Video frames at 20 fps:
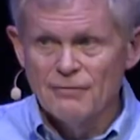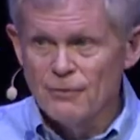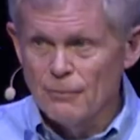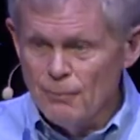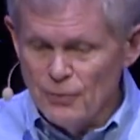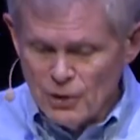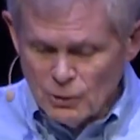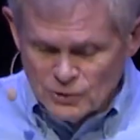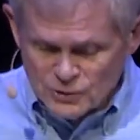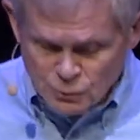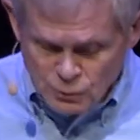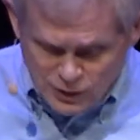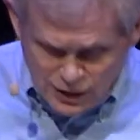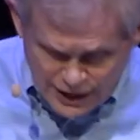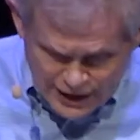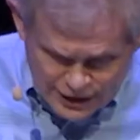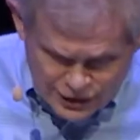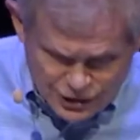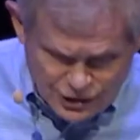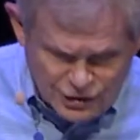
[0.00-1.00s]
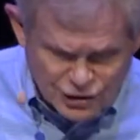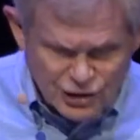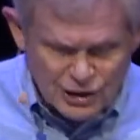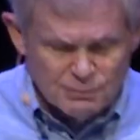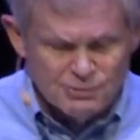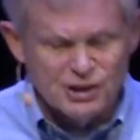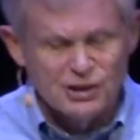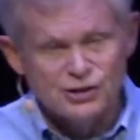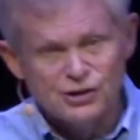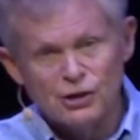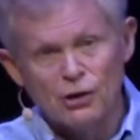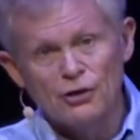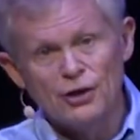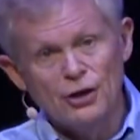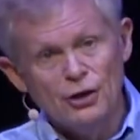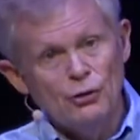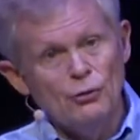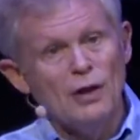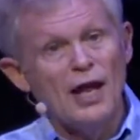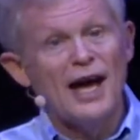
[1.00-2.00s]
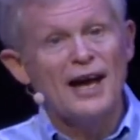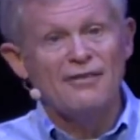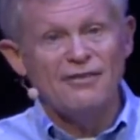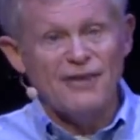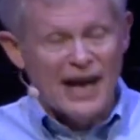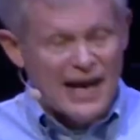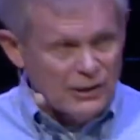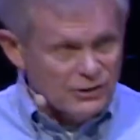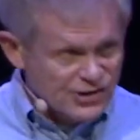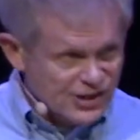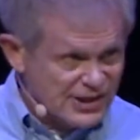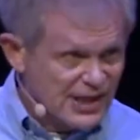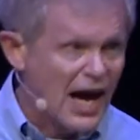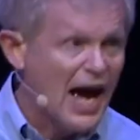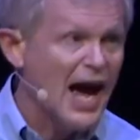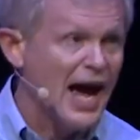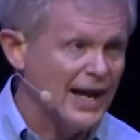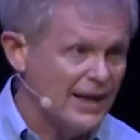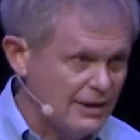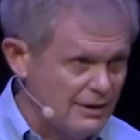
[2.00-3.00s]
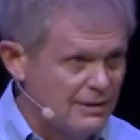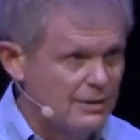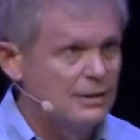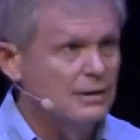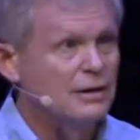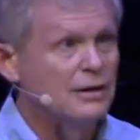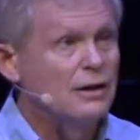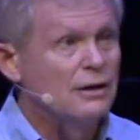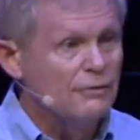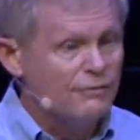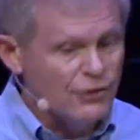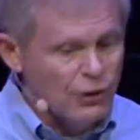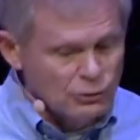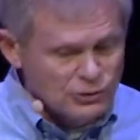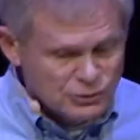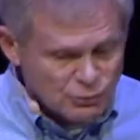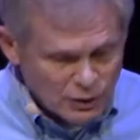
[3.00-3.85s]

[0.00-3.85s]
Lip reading: from those relationships and start a new life outside of those